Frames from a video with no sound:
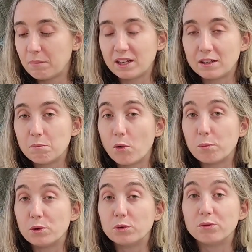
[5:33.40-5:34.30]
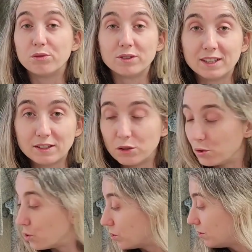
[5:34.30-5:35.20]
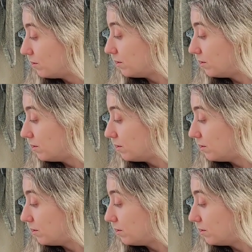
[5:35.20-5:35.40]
make it more beautiful than usual.